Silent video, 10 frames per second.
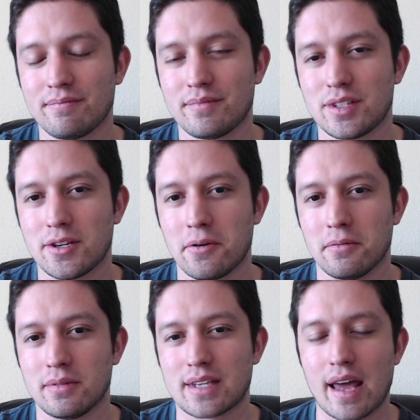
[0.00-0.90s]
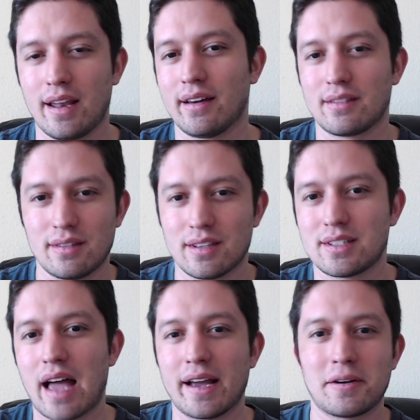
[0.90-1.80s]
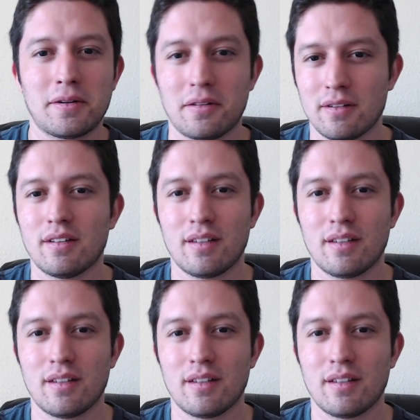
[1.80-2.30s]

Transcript: So it's kind of like the cycle